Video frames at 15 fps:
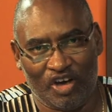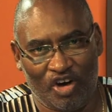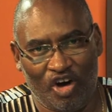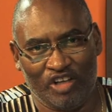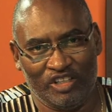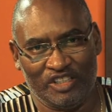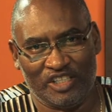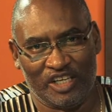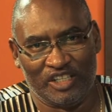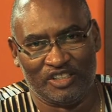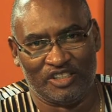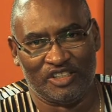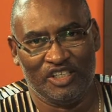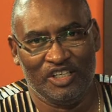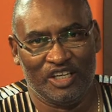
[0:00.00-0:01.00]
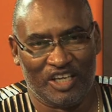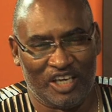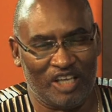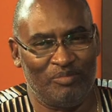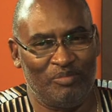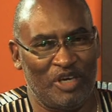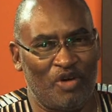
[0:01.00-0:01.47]
content
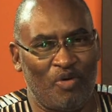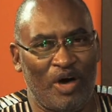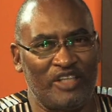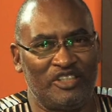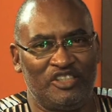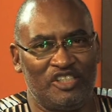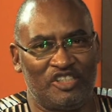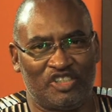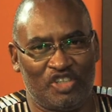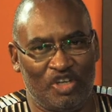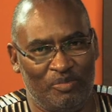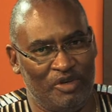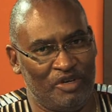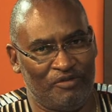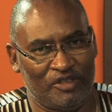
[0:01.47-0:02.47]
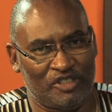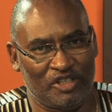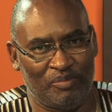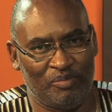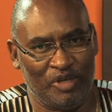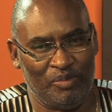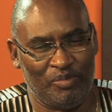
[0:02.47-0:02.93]
can be quite disturbing for
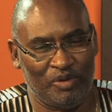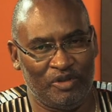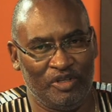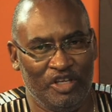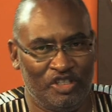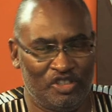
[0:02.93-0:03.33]
some people.